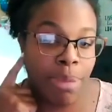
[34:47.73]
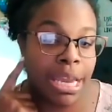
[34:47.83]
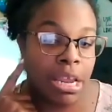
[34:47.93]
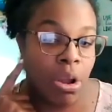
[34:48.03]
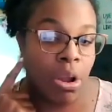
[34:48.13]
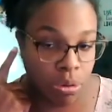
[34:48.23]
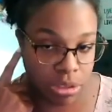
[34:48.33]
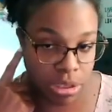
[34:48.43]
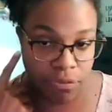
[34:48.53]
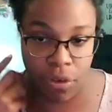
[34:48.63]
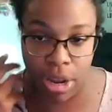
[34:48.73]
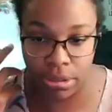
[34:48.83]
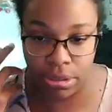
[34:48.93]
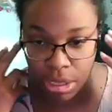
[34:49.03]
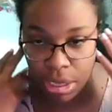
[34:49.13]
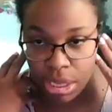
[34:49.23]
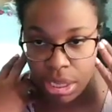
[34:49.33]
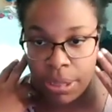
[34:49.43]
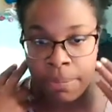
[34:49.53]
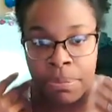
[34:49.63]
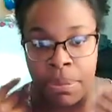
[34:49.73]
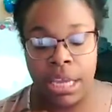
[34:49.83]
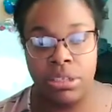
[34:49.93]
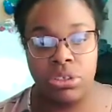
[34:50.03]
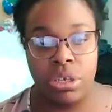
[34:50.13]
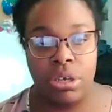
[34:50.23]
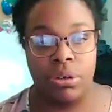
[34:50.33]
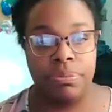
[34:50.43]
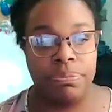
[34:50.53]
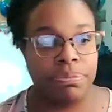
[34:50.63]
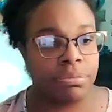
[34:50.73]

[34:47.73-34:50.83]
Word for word: many holes in the front. And so